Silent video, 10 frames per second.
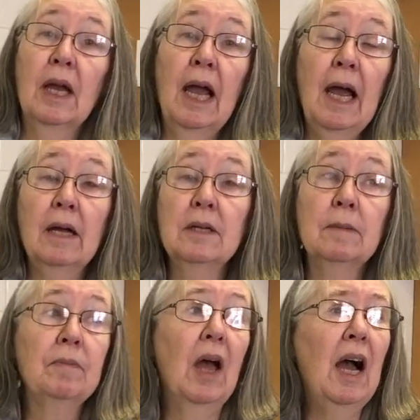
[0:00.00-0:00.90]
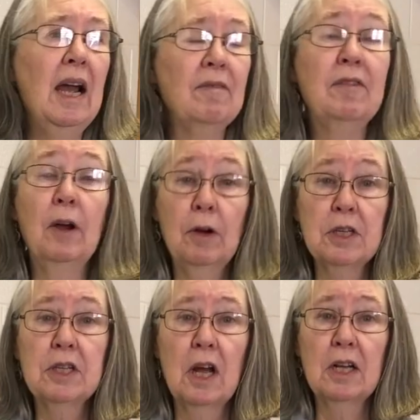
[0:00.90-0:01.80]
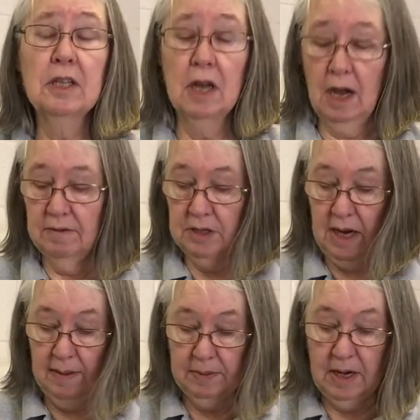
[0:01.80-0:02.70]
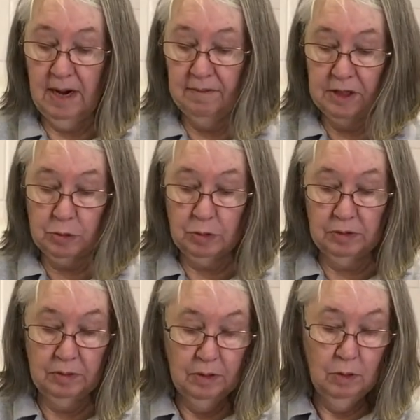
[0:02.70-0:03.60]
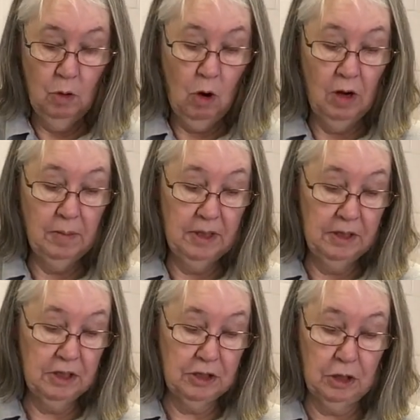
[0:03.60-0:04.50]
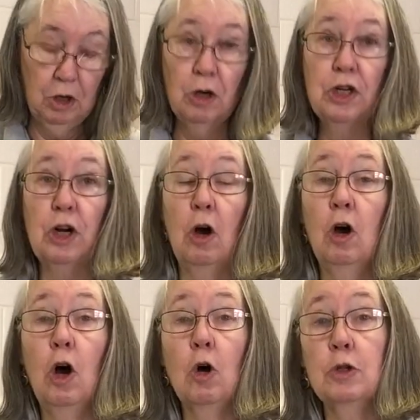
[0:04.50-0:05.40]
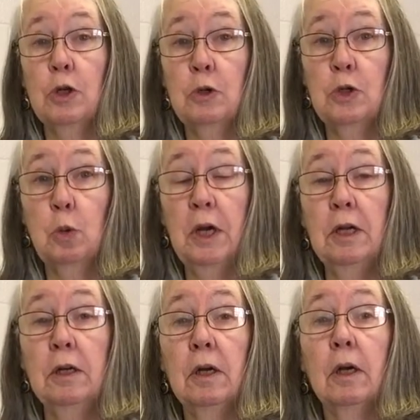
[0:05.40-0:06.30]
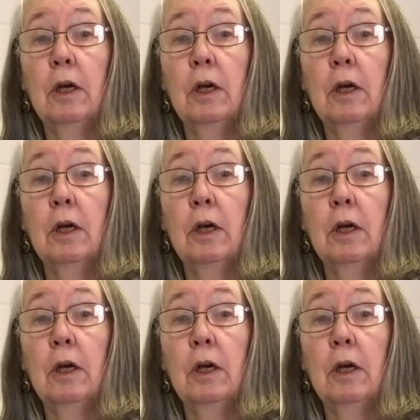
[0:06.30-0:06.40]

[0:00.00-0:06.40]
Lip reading: And I have various size knives. I happen to have this one on me. This is a Kershaw Oh So Sweet.